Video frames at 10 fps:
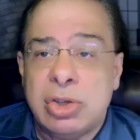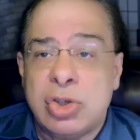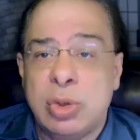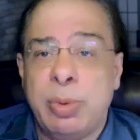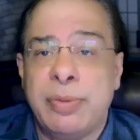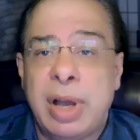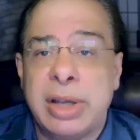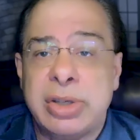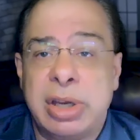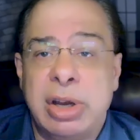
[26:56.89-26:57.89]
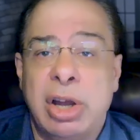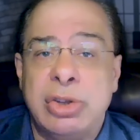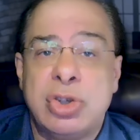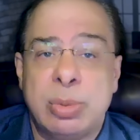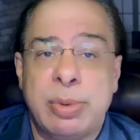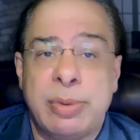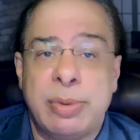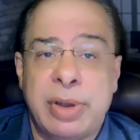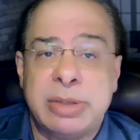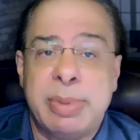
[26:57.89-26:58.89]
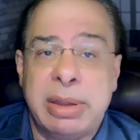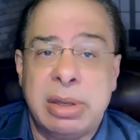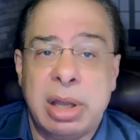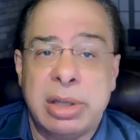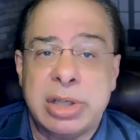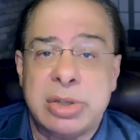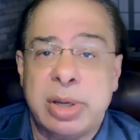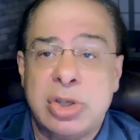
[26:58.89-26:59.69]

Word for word: supervised and unsupervised methodologies, right?